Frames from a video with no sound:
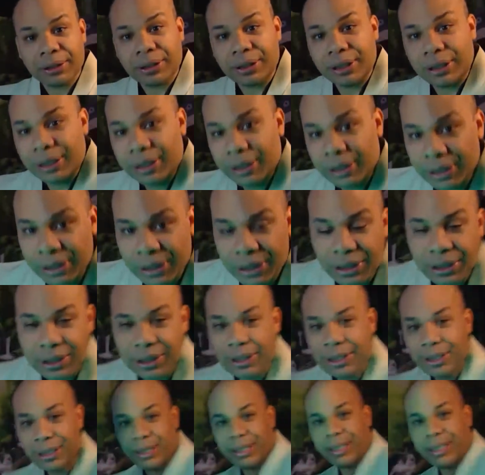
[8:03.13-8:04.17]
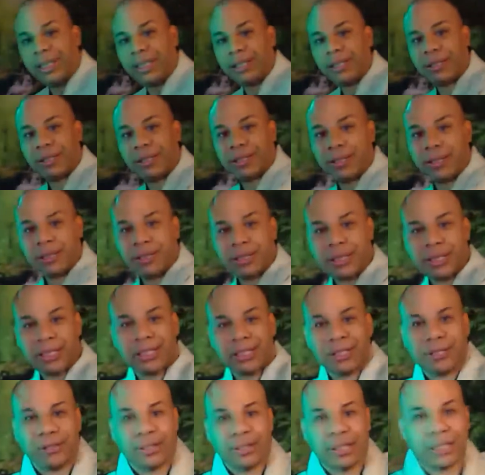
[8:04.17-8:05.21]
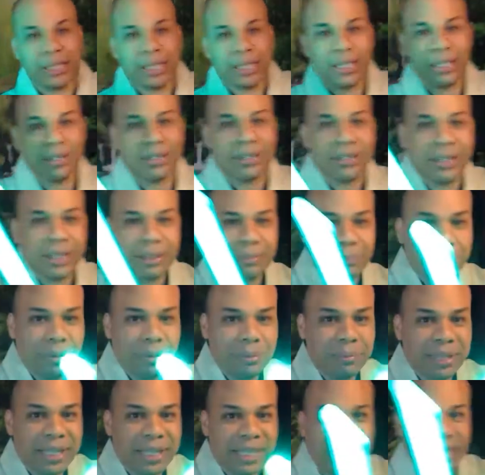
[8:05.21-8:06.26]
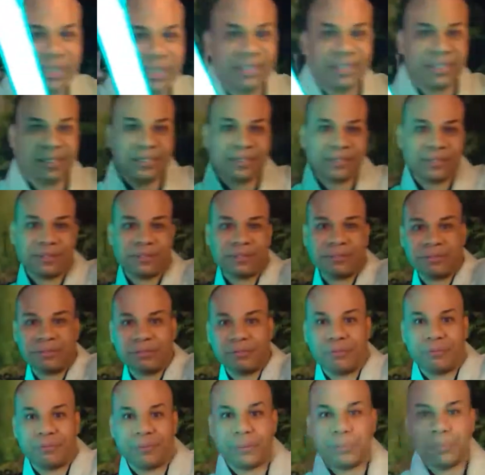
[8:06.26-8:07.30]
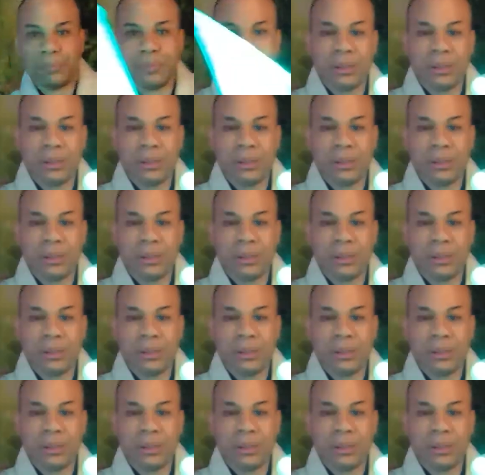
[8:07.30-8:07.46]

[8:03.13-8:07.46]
yeah, hits and then go like that. See that pull back? Boom.